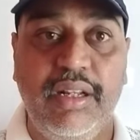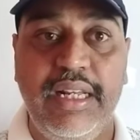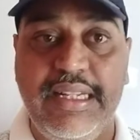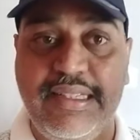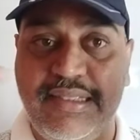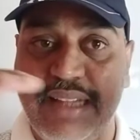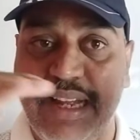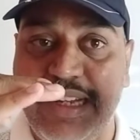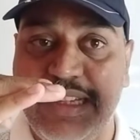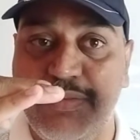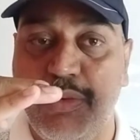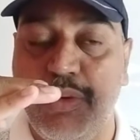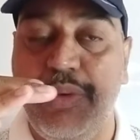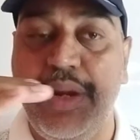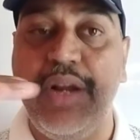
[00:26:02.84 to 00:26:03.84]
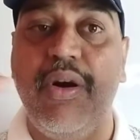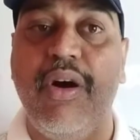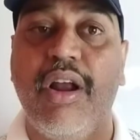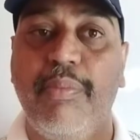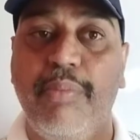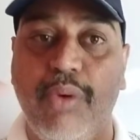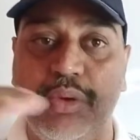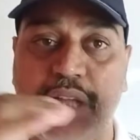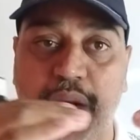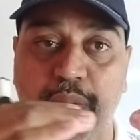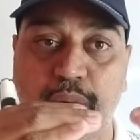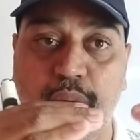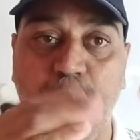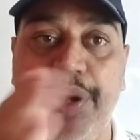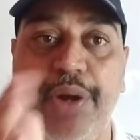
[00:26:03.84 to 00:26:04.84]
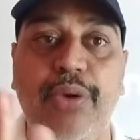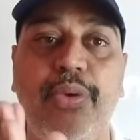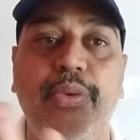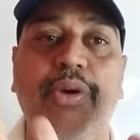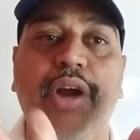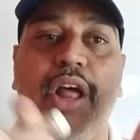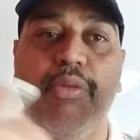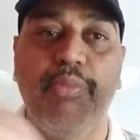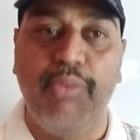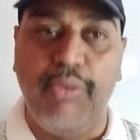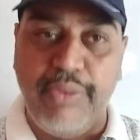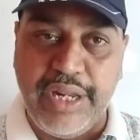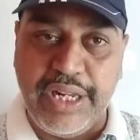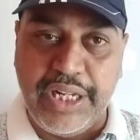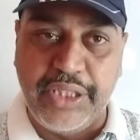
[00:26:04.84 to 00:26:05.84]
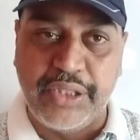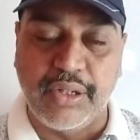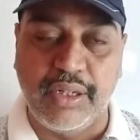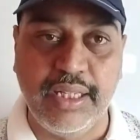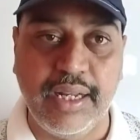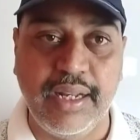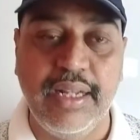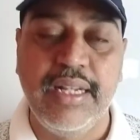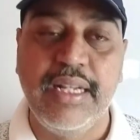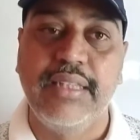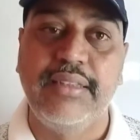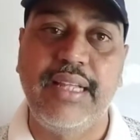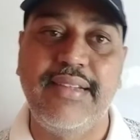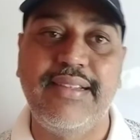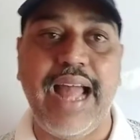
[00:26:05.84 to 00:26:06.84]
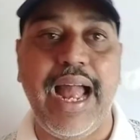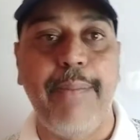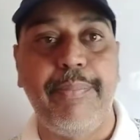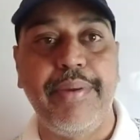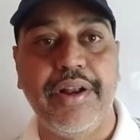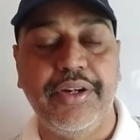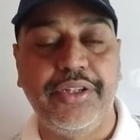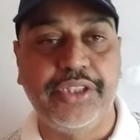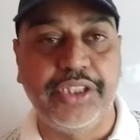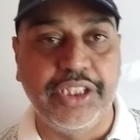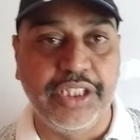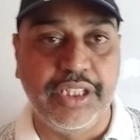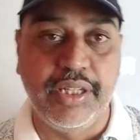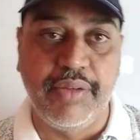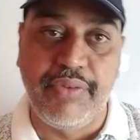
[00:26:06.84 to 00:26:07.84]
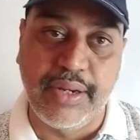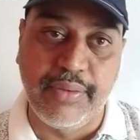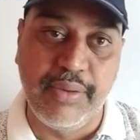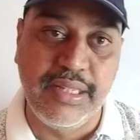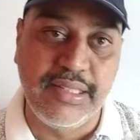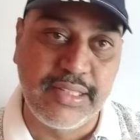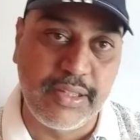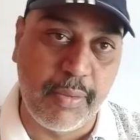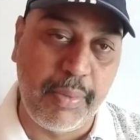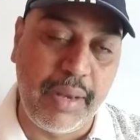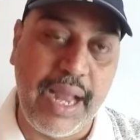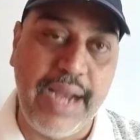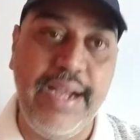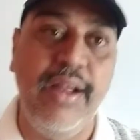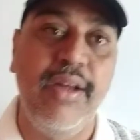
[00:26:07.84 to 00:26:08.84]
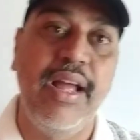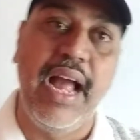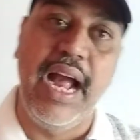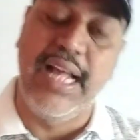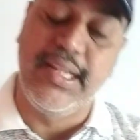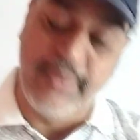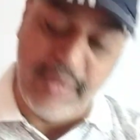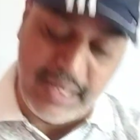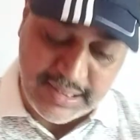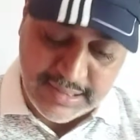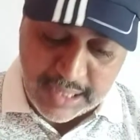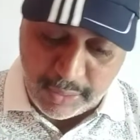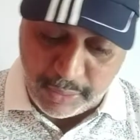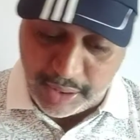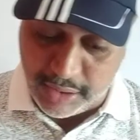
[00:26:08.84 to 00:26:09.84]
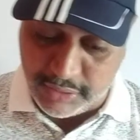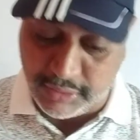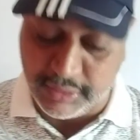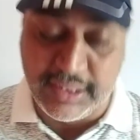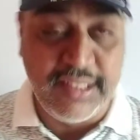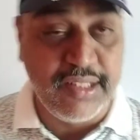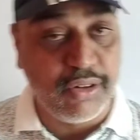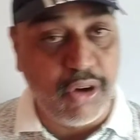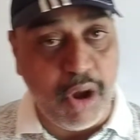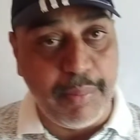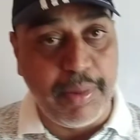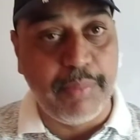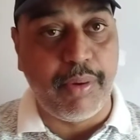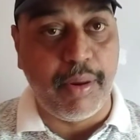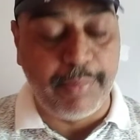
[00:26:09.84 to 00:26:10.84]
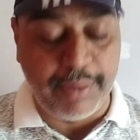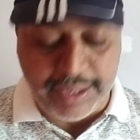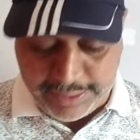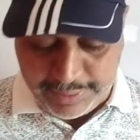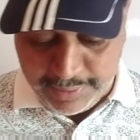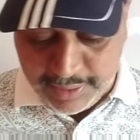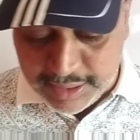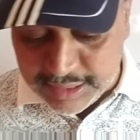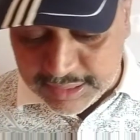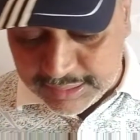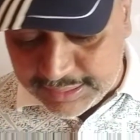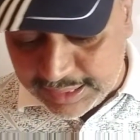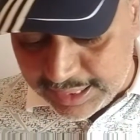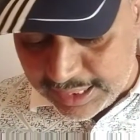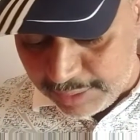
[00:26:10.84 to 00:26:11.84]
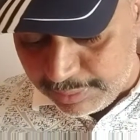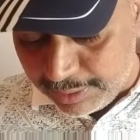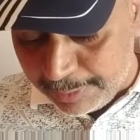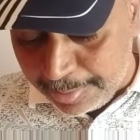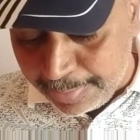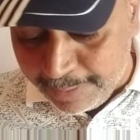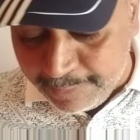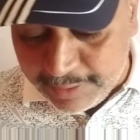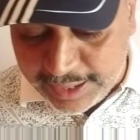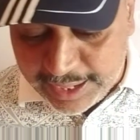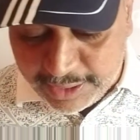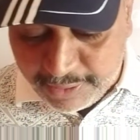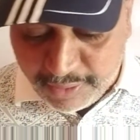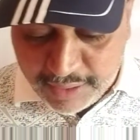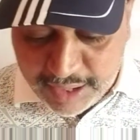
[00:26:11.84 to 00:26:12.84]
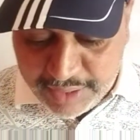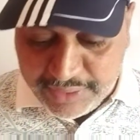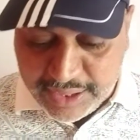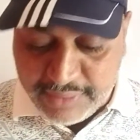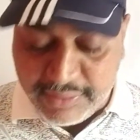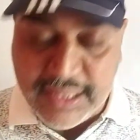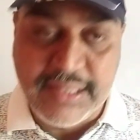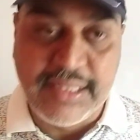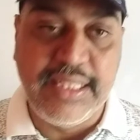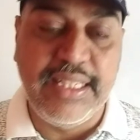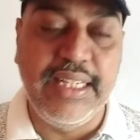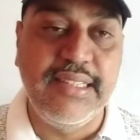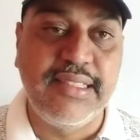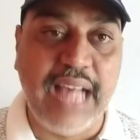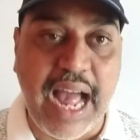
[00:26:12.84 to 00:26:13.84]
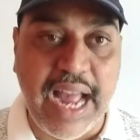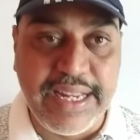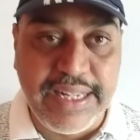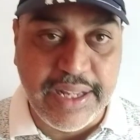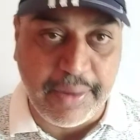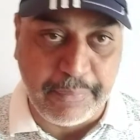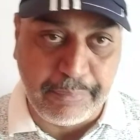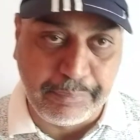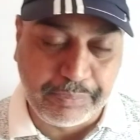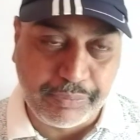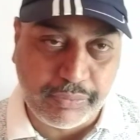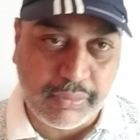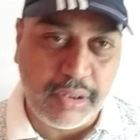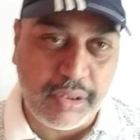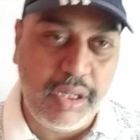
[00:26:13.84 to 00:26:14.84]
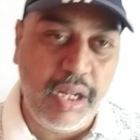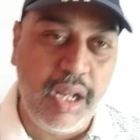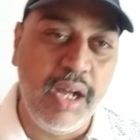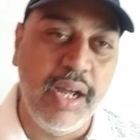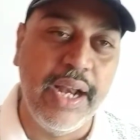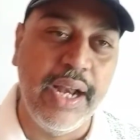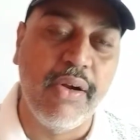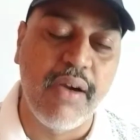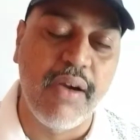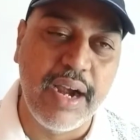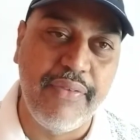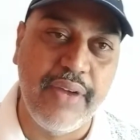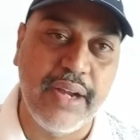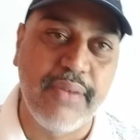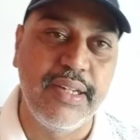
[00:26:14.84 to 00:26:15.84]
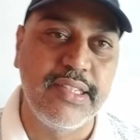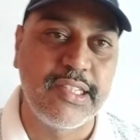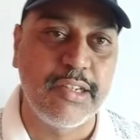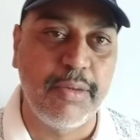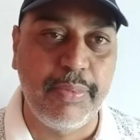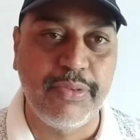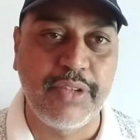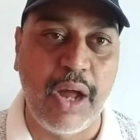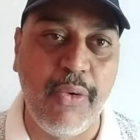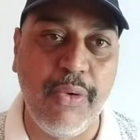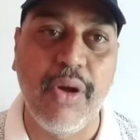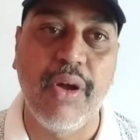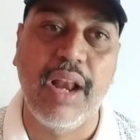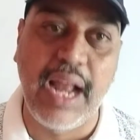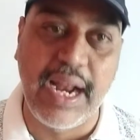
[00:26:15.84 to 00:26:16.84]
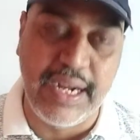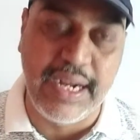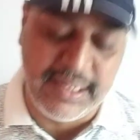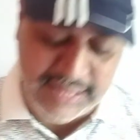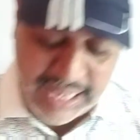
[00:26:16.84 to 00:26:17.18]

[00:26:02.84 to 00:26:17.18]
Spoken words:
listener is moving or both are moving toward or moving each other. There is apparent change in the frequency of light as well as sound also. This is a common property. Second one, recorded frequency is higher. Recorded frequency of sound or light is